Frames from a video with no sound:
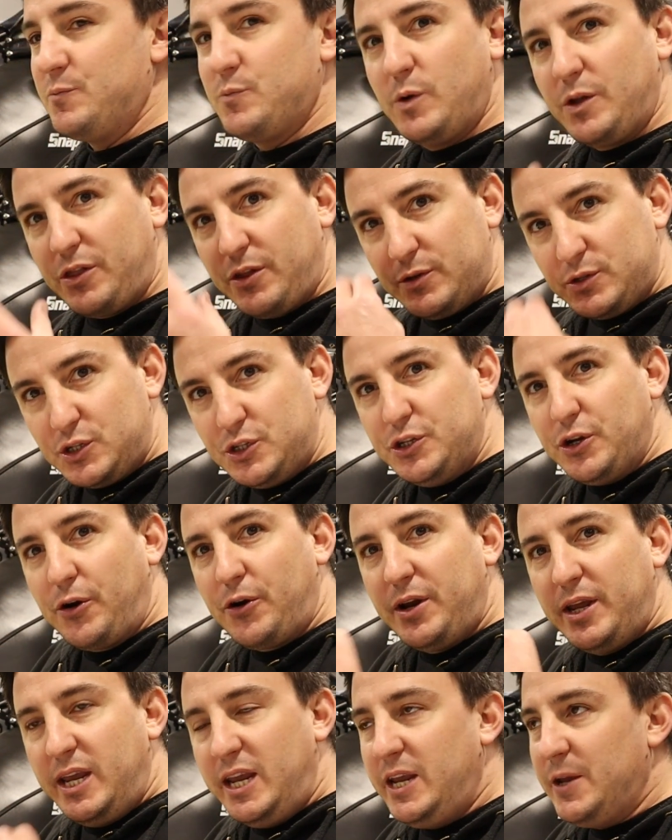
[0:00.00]
with those
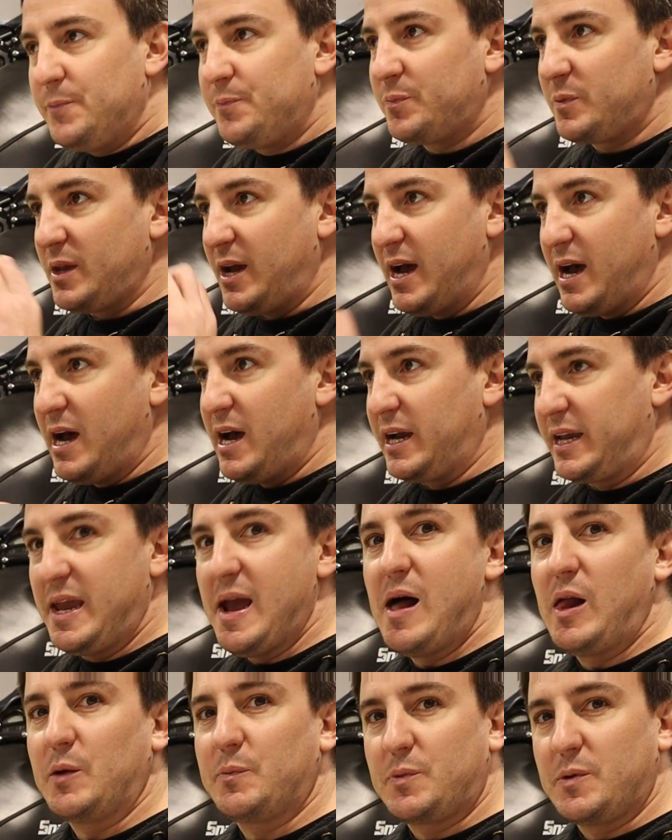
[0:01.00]
dirty
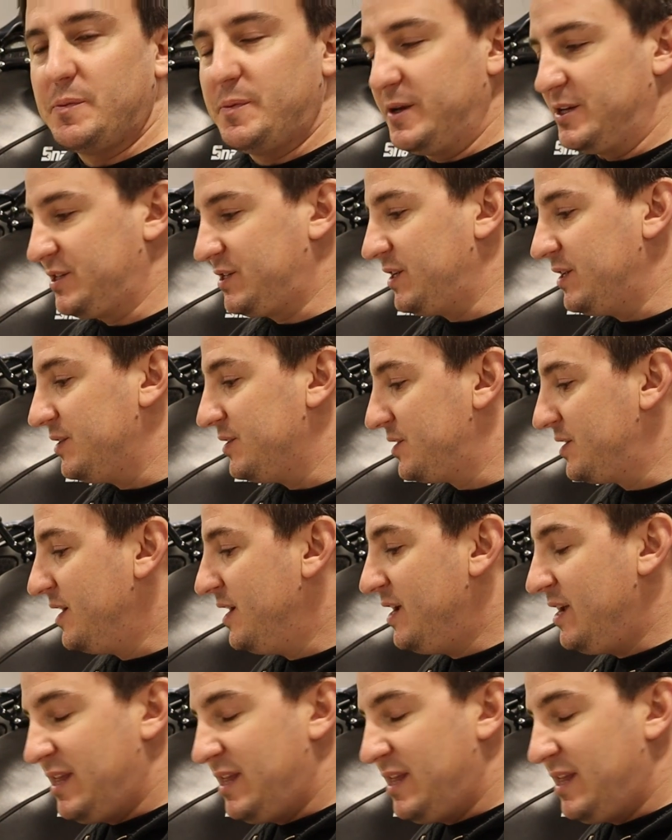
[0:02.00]
caliper pistons.